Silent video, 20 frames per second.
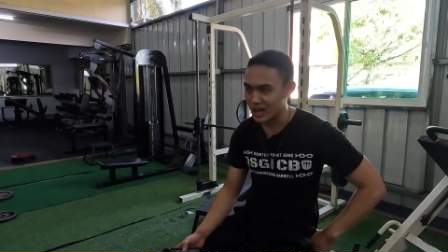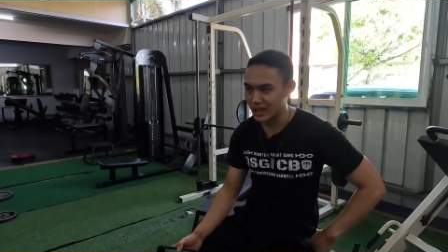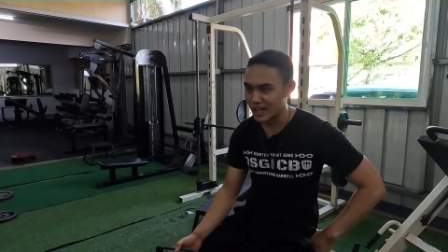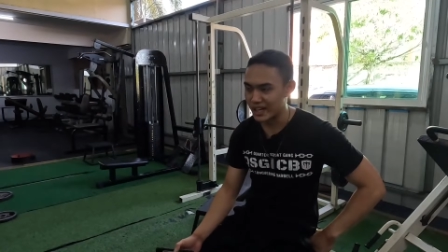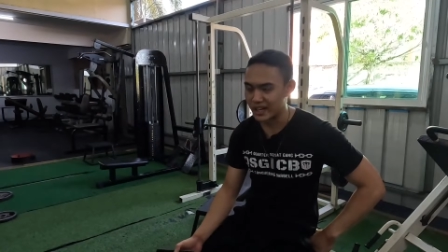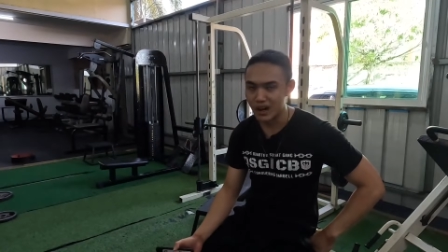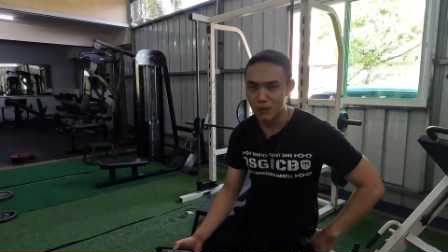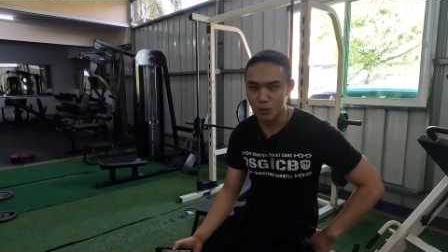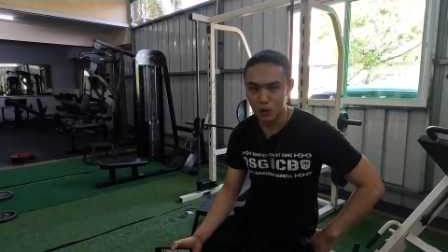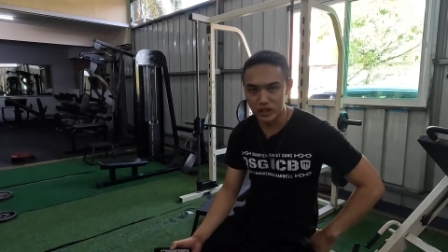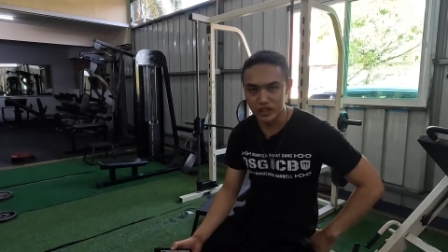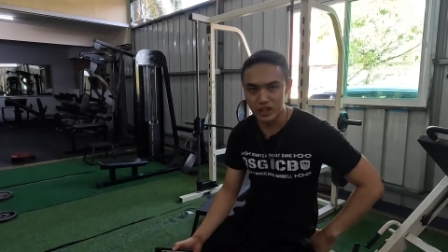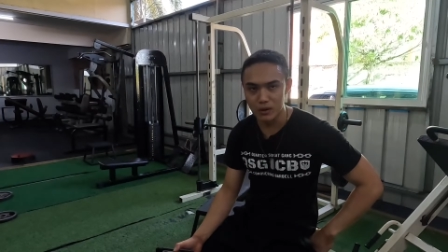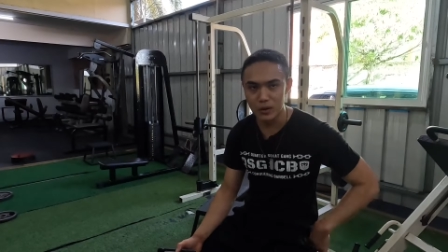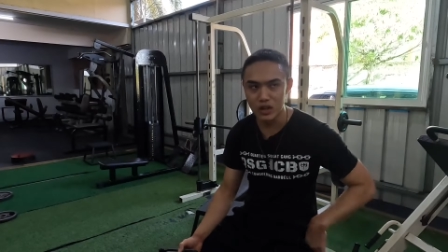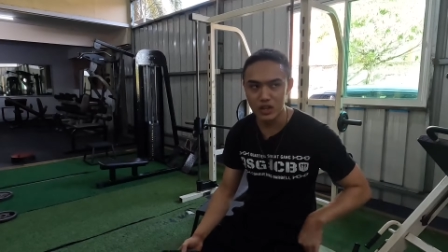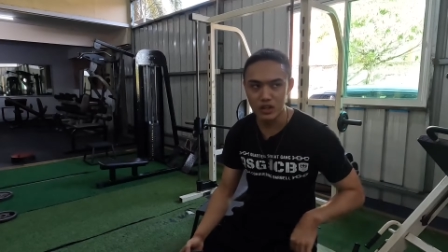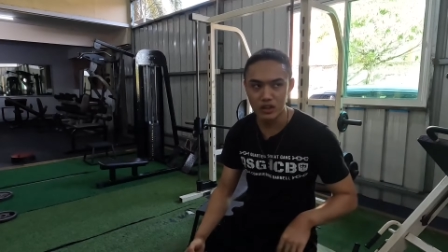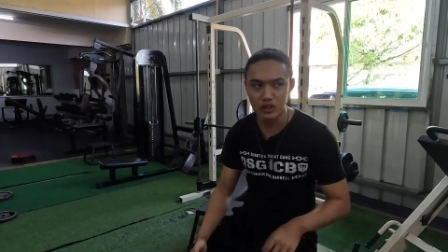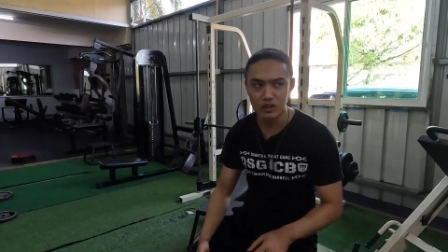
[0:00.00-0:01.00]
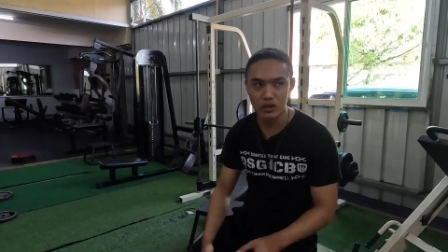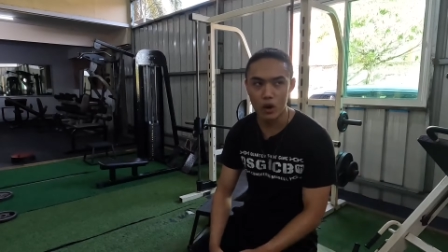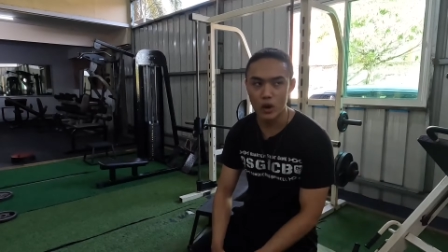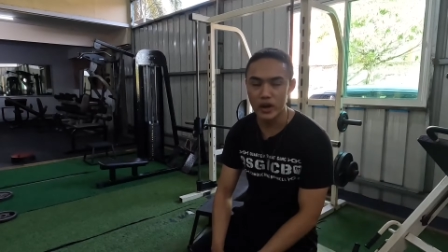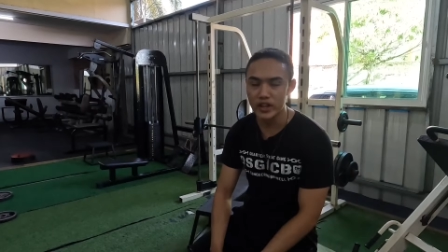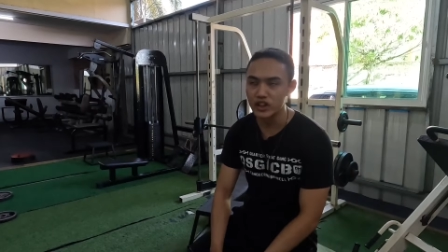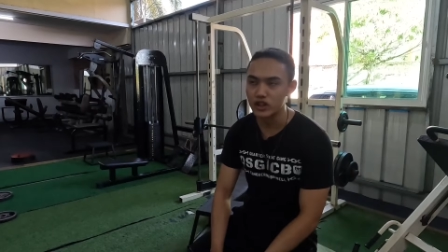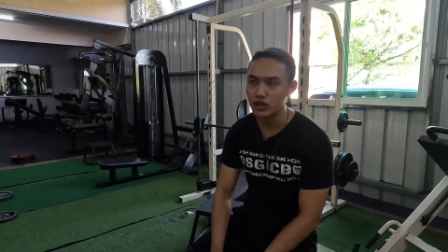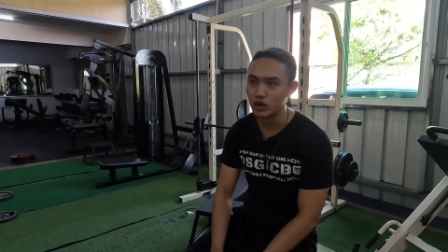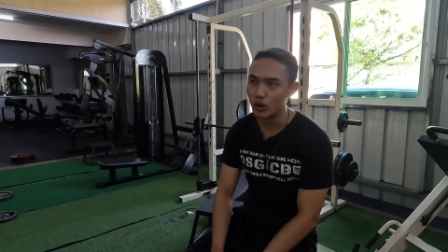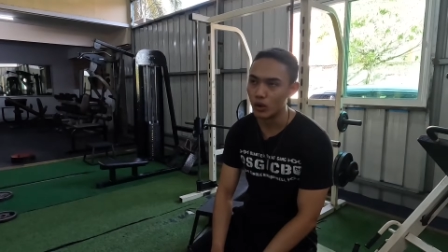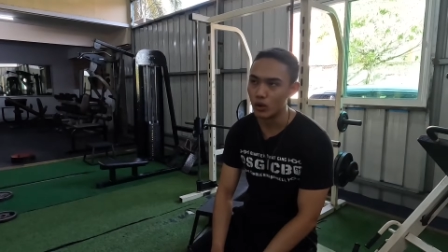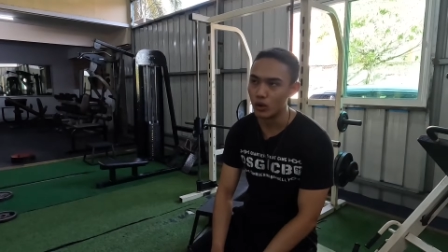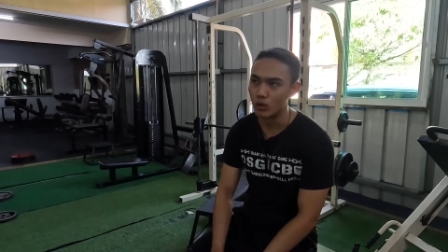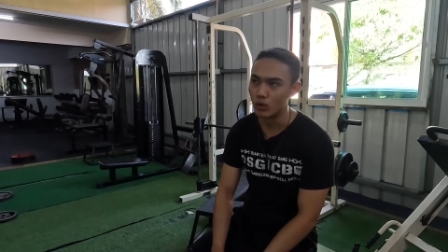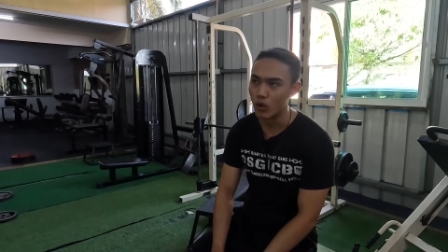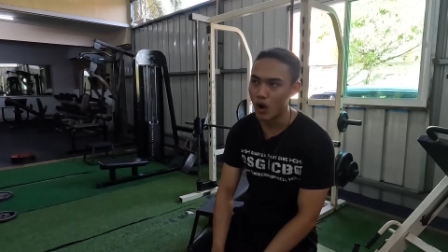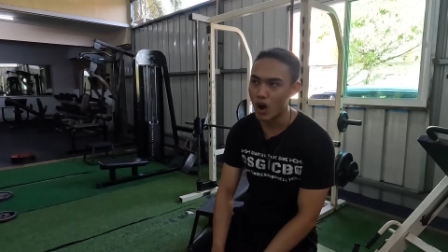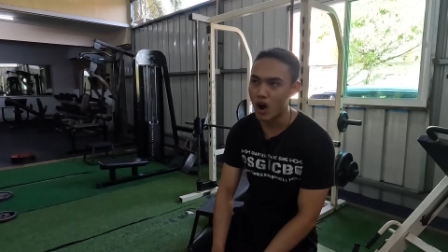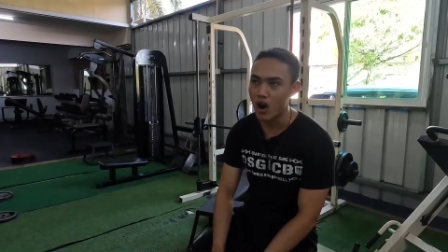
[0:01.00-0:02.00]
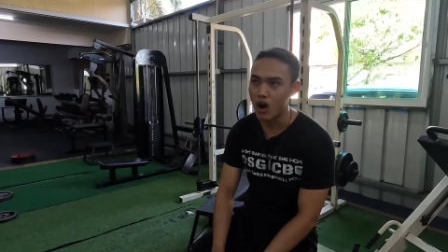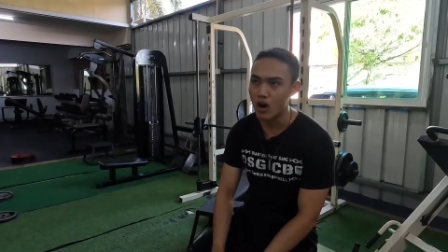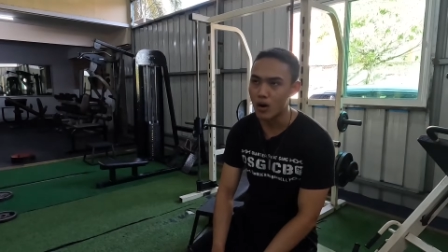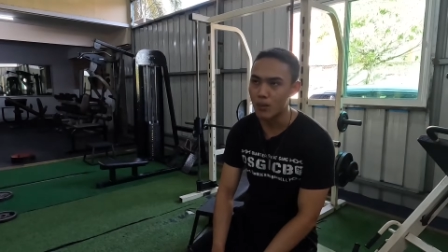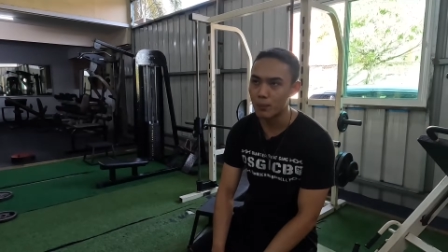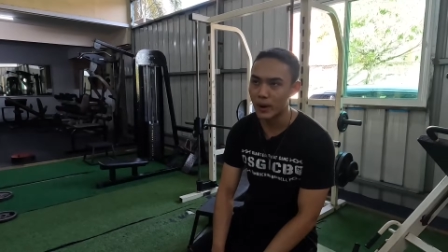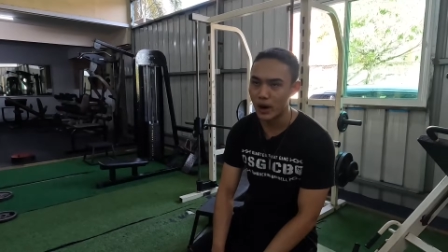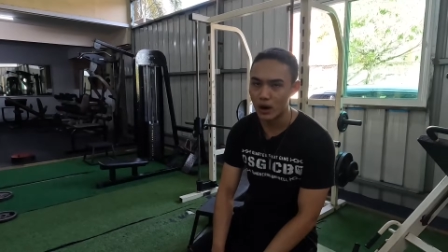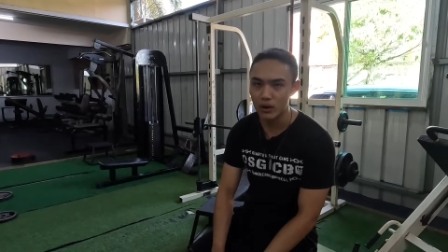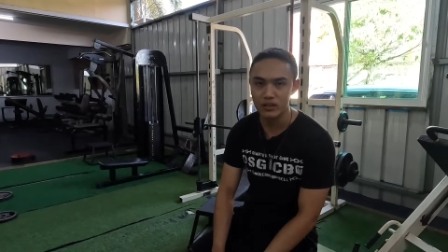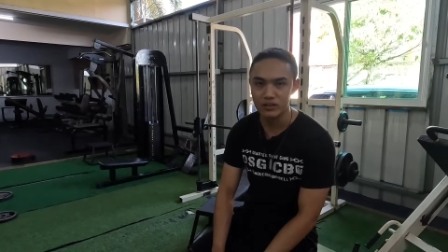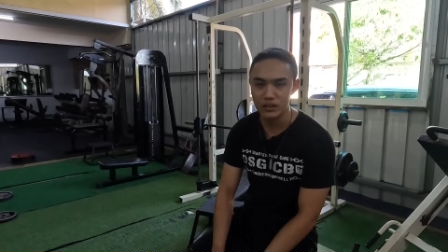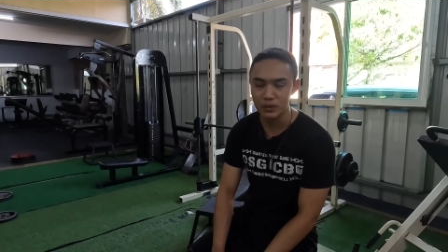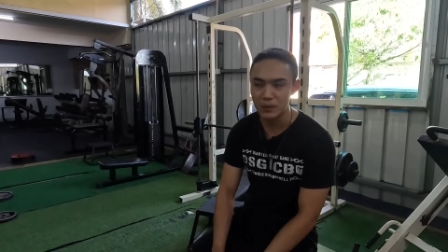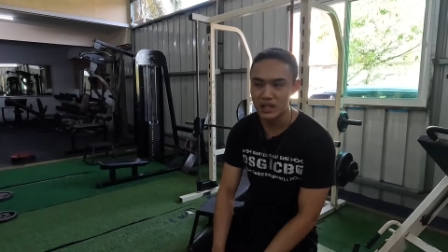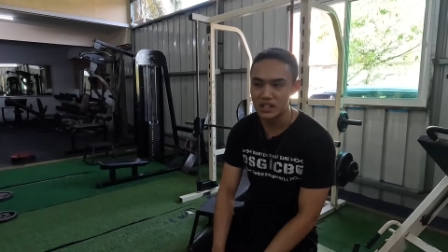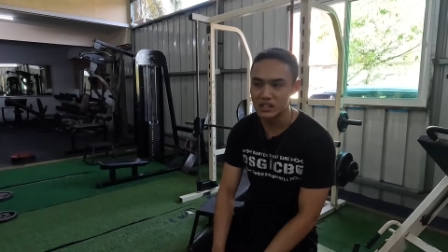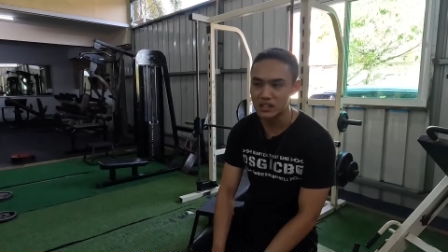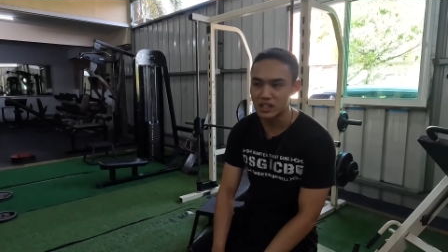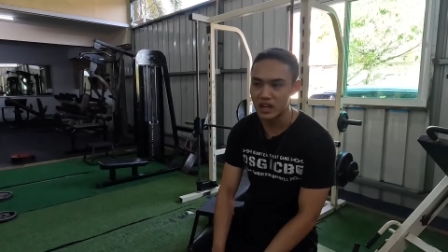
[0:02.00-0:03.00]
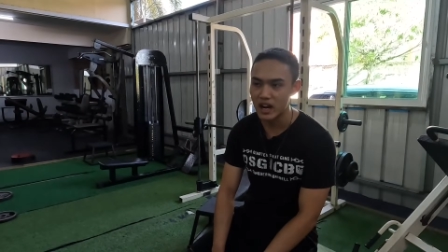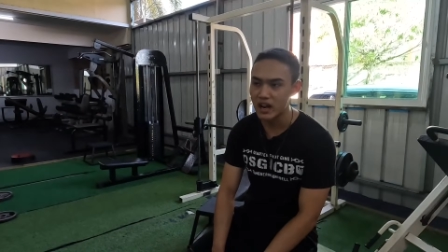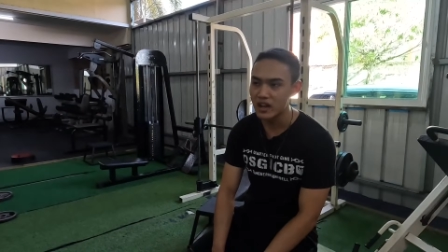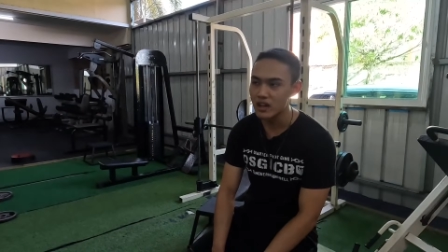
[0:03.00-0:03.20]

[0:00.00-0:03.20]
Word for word: I'm only going to be going through raw power techniques today.